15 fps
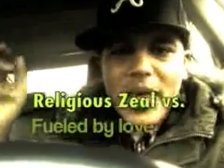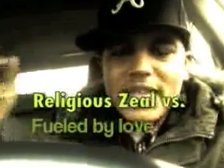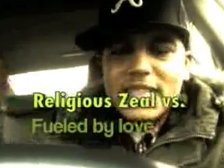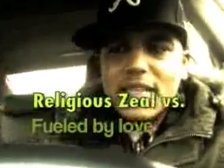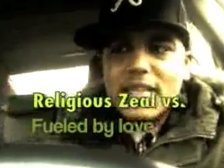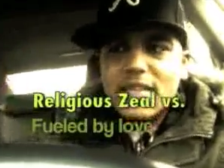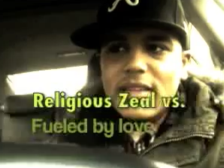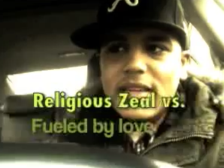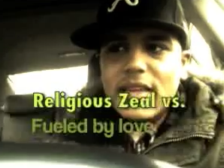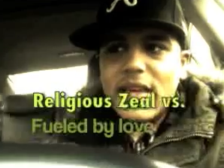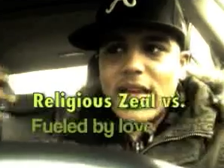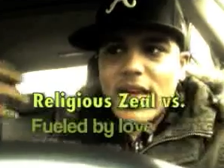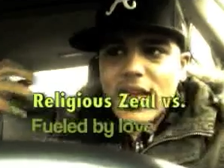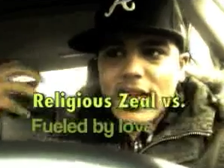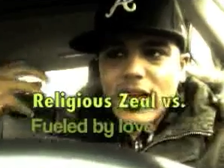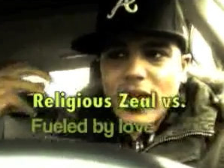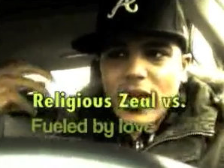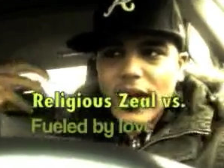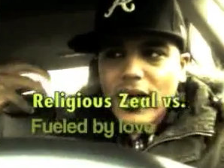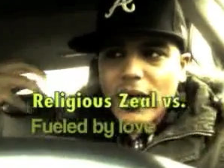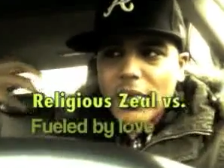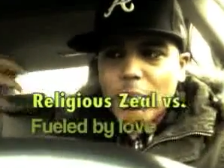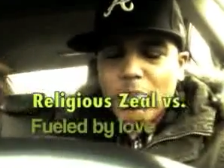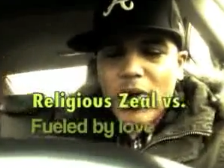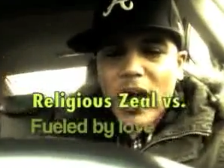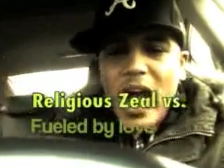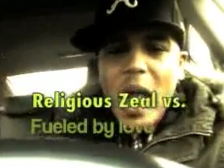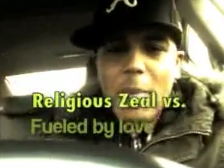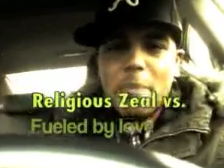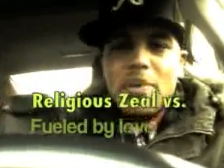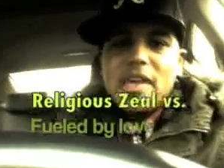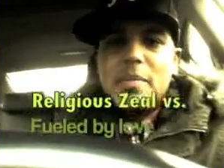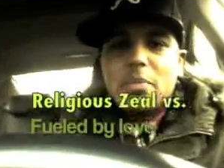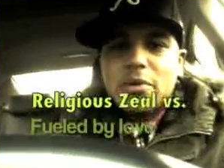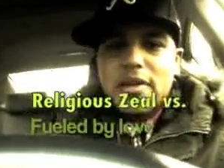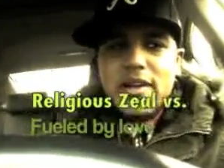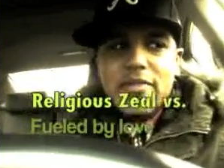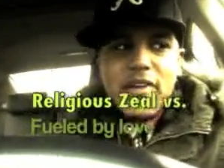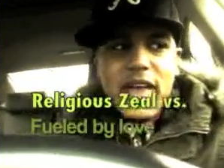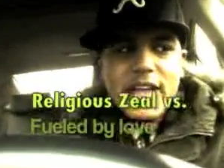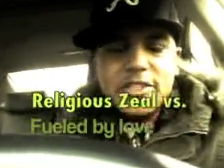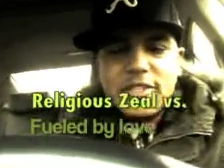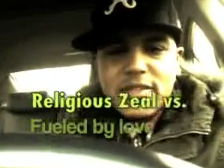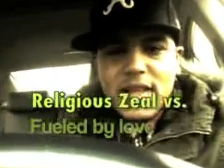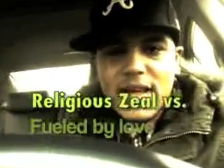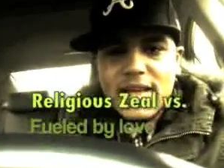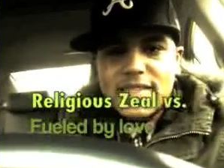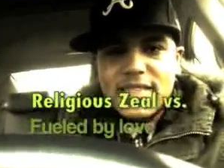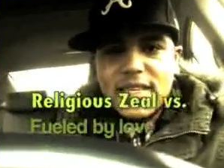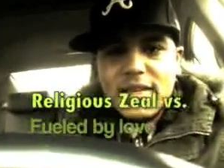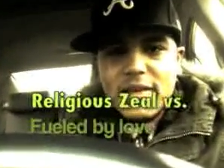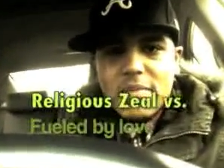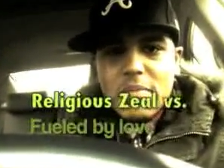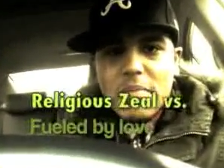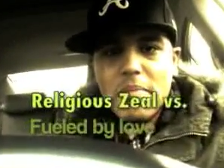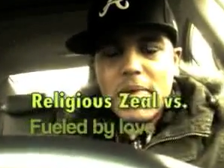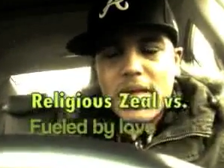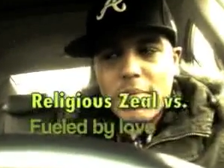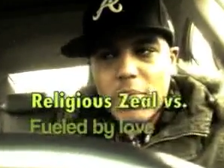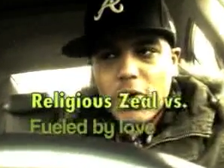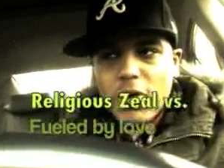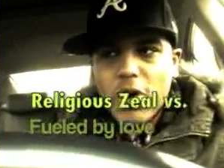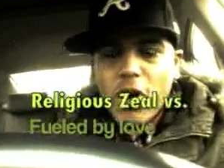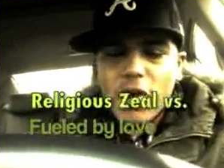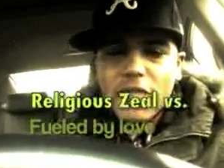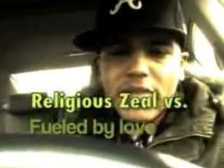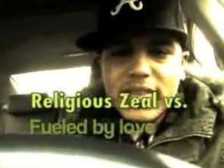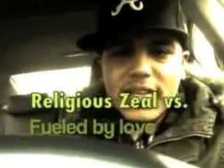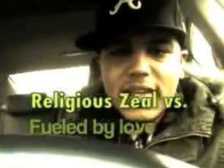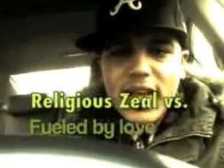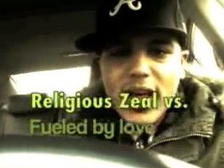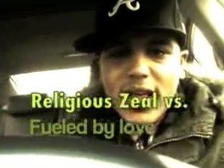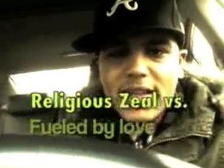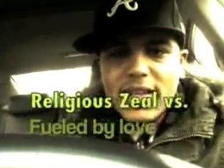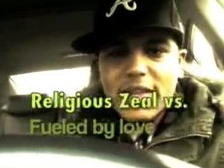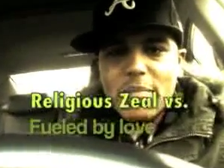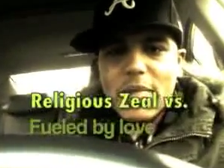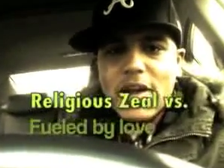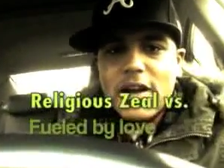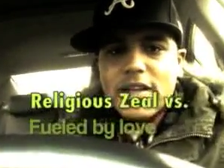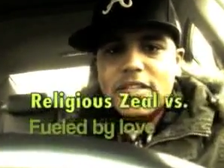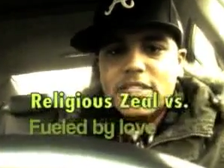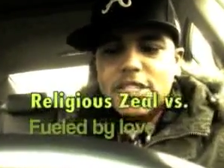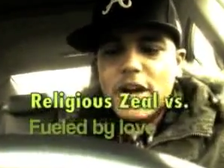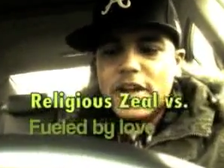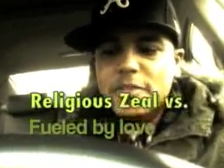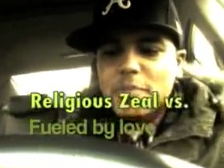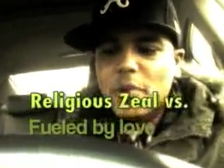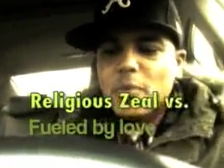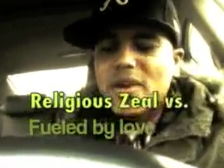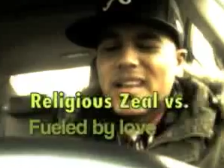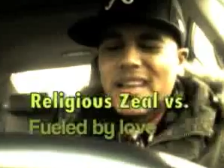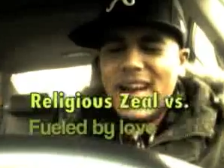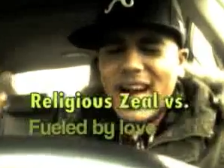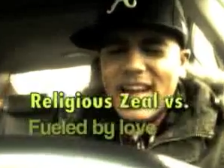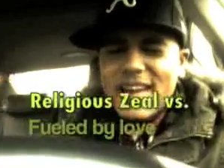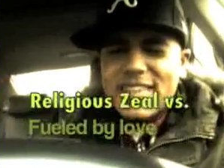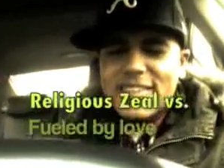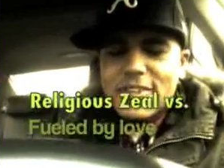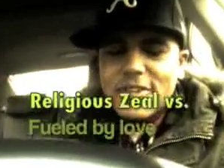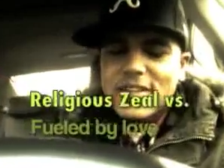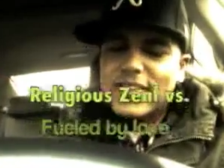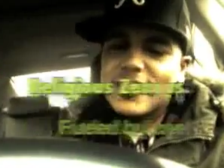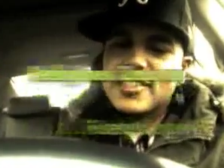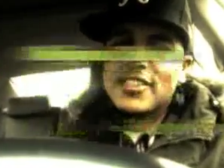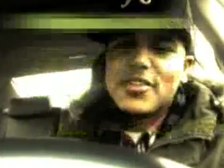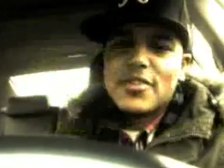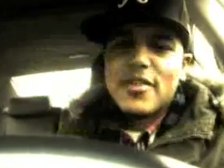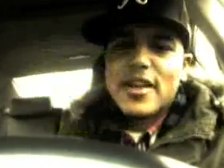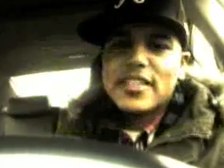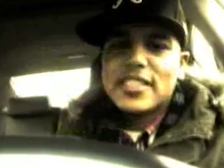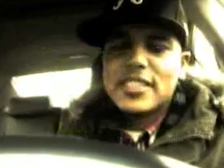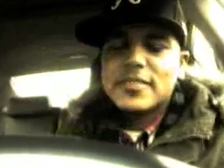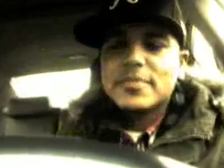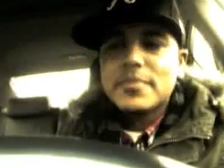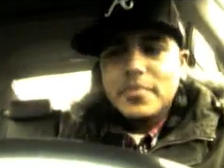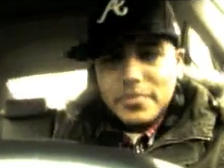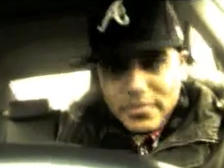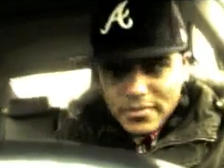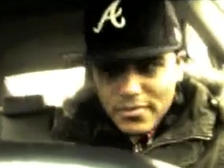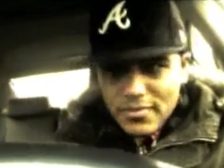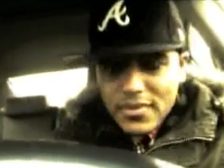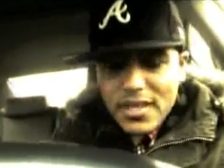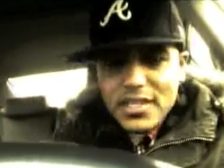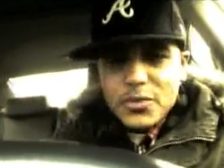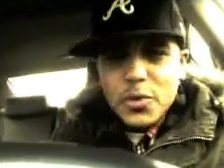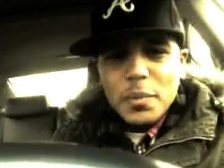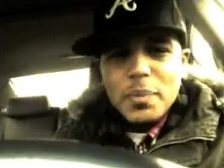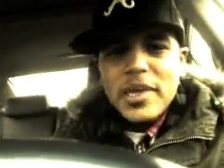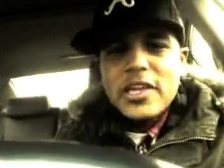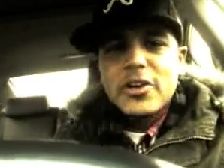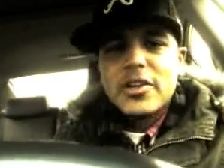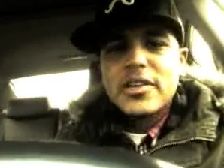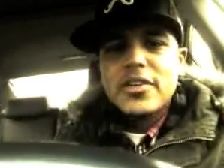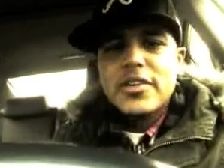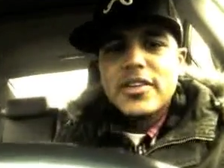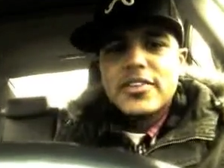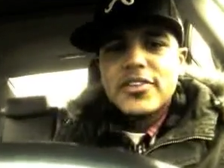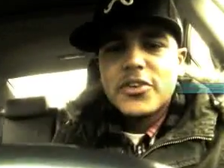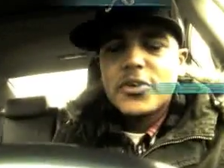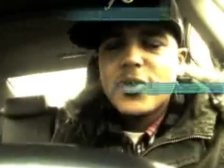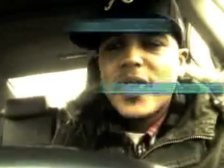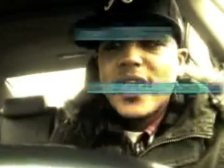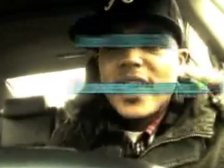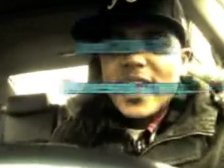basically bribe people to evangelize more often than not in the American church. But what God is doing in this generation is what Peter alluded to: